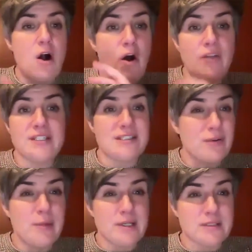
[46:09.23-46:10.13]
all these
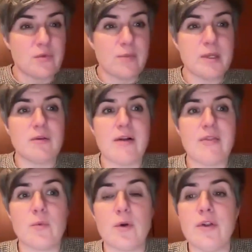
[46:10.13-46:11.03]
different pairs of women around
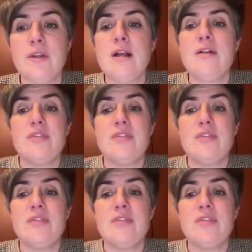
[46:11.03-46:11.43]
the world.